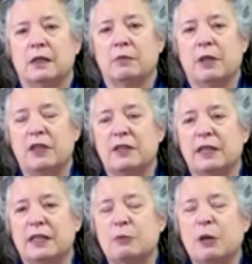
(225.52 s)
But this
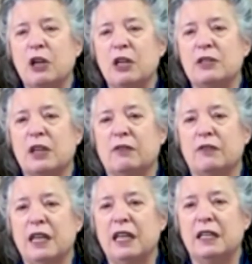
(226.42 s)
experience of
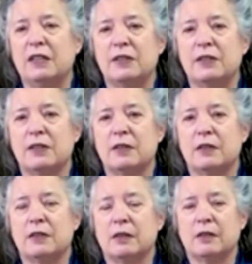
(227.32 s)
needs,
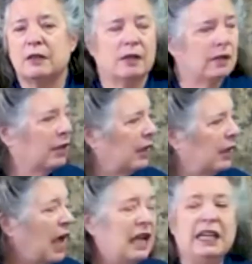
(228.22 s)

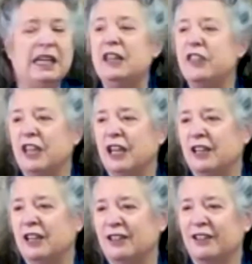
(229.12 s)
I need thee,
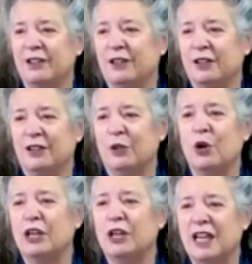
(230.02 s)

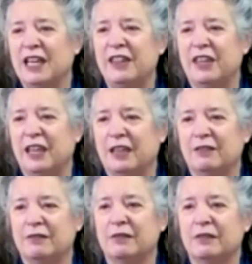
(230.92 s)
Lord, I need thee.
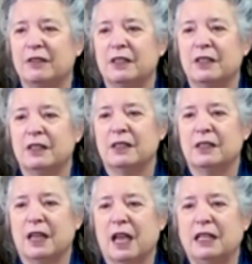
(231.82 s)

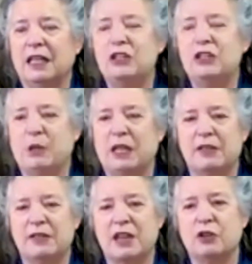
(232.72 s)
I need to be
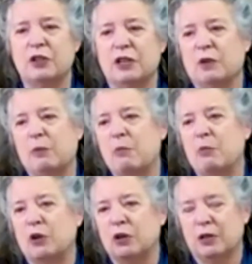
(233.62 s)
centered and
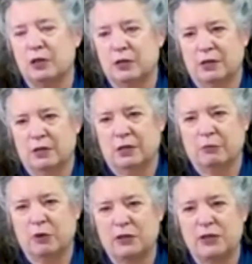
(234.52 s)
remember the
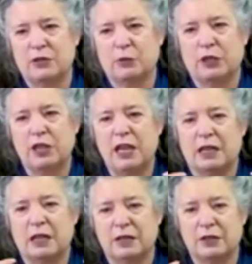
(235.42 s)
presence
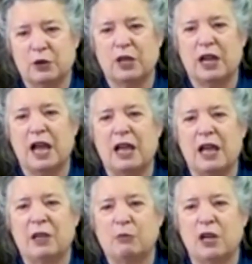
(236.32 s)
within so that I
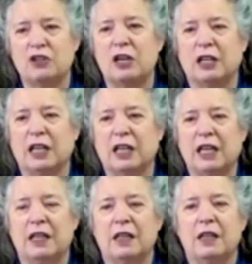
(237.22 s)
vibrationally,
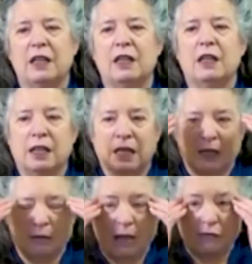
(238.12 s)

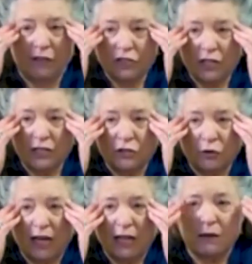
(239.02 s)
my vision is
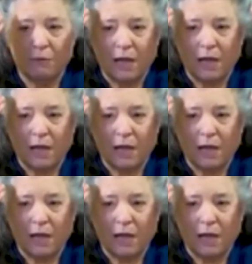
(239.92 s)
straight, my